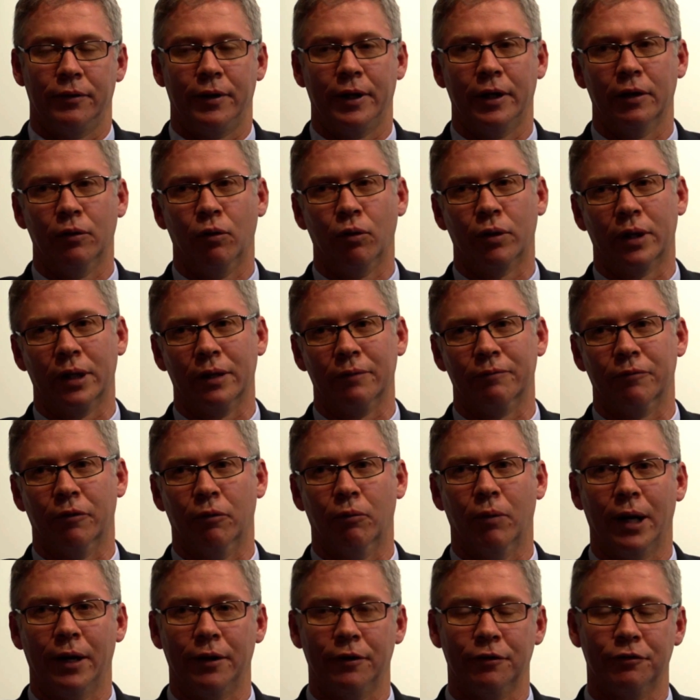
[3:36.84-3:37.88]
They're looking
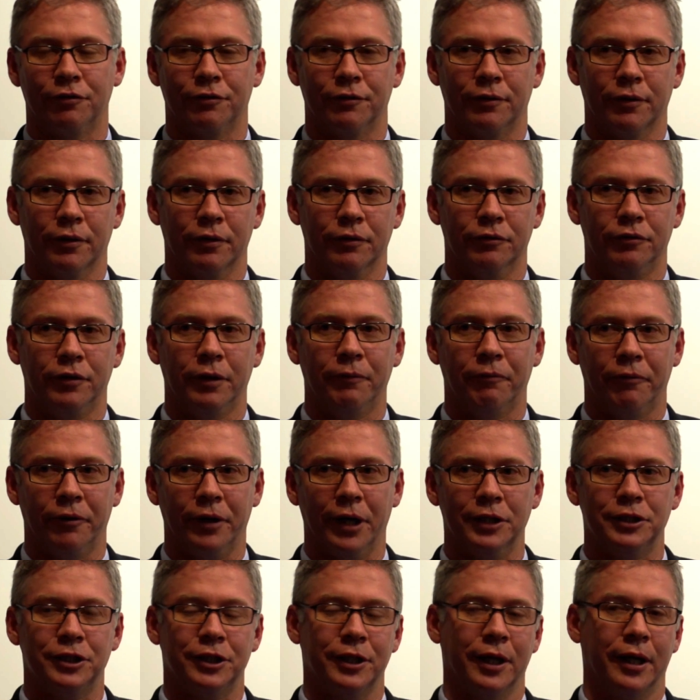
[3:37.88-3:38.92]
for ways to
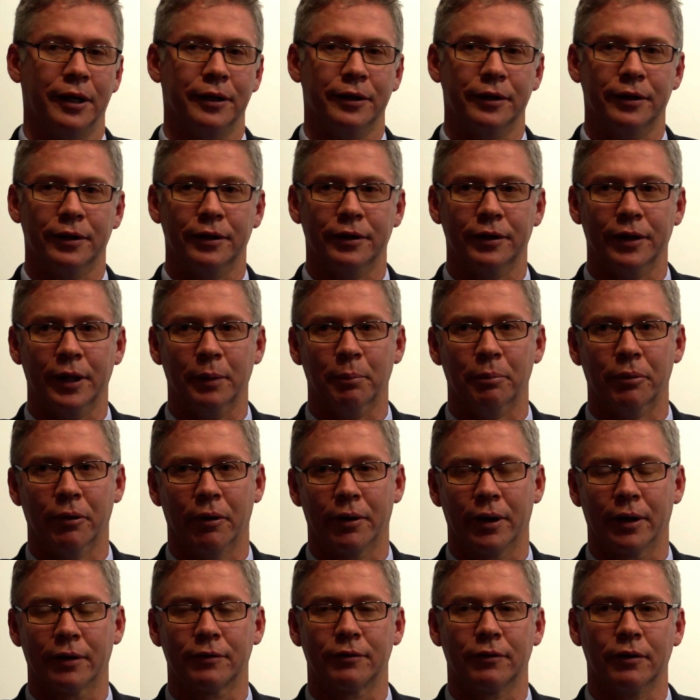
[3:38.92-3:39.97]
differentiate their
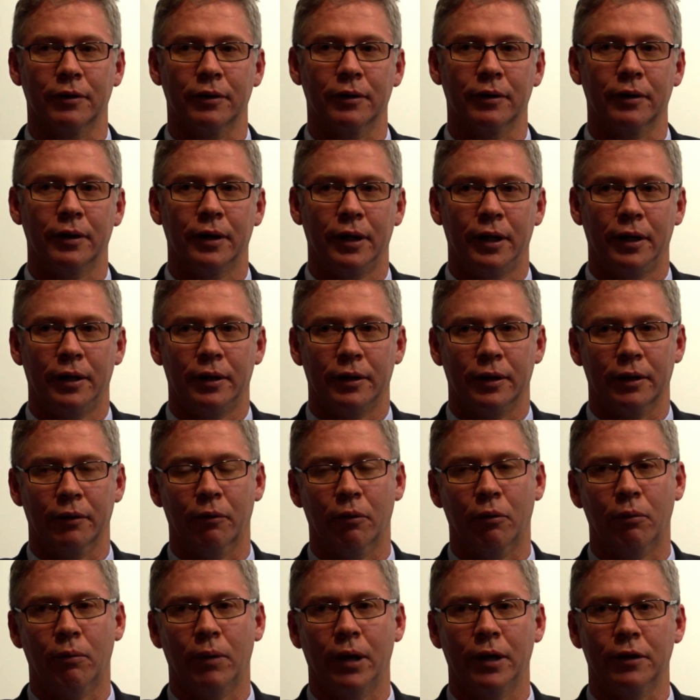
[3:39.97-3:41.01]
product, and
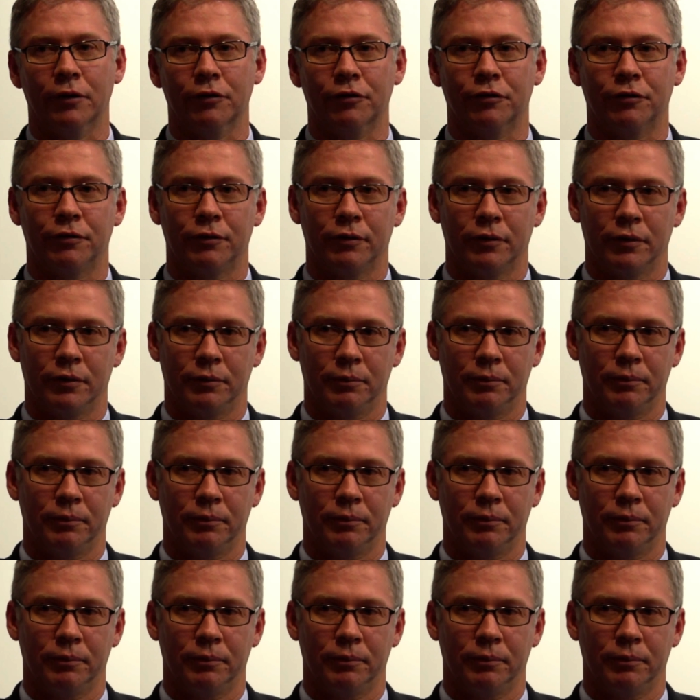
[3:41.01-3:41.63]
they're always